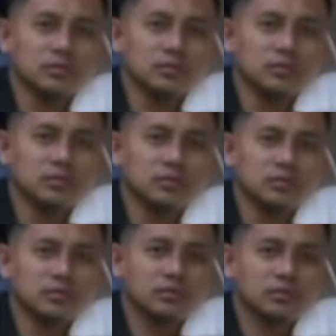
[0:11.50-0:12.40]

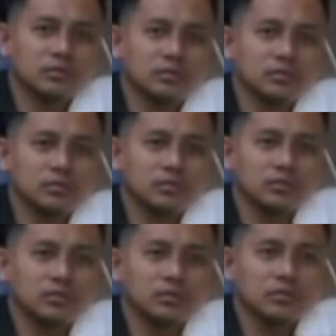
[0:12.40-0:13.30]

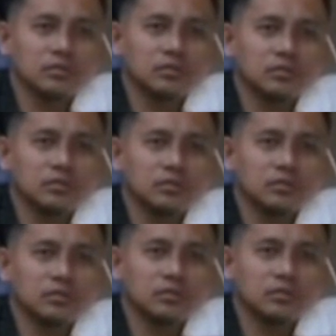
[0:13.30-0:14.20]

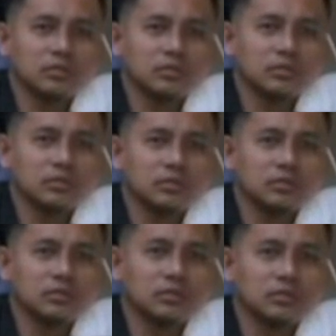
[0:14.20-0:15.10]

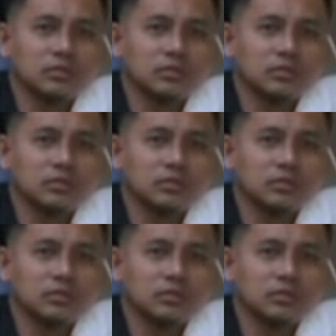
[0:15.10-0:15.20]
No words are spoken by the person on screen.